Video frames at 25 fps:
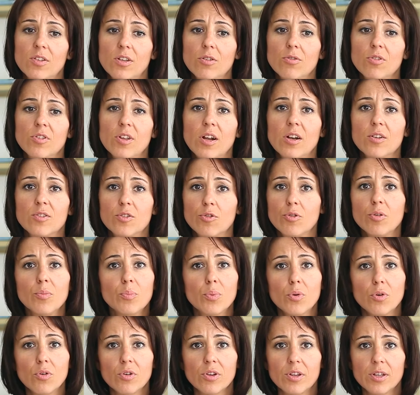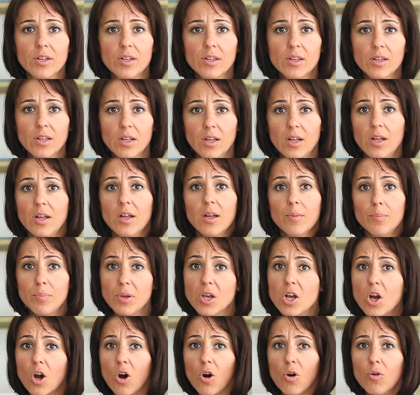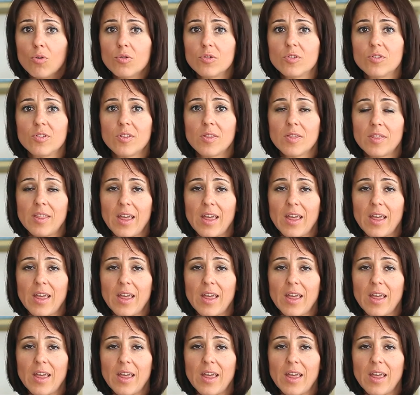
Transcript: skills are so important? Because